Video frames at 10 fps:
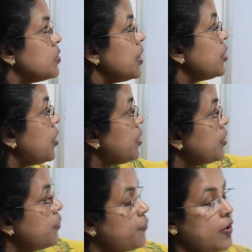In order
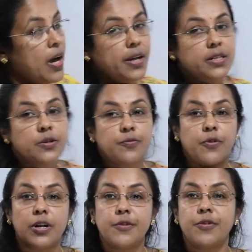to find
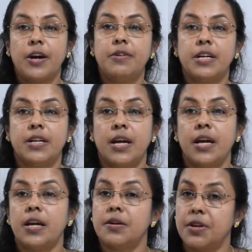45
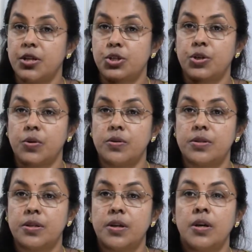degree ratios,